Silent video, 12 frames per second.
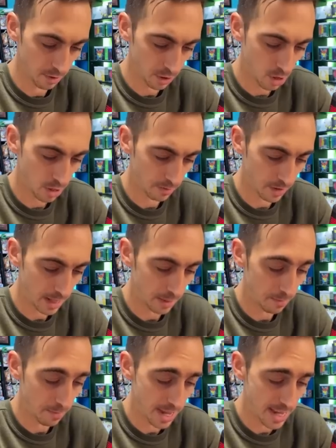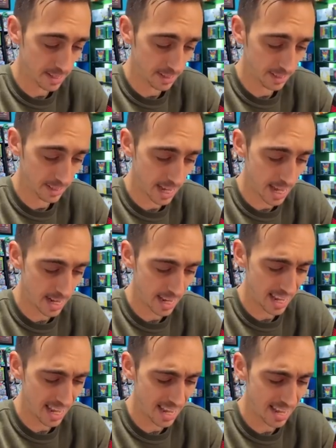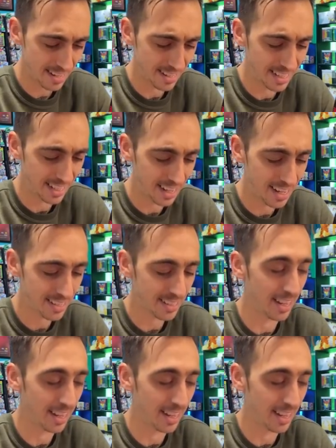Scarlet Violet base set. And just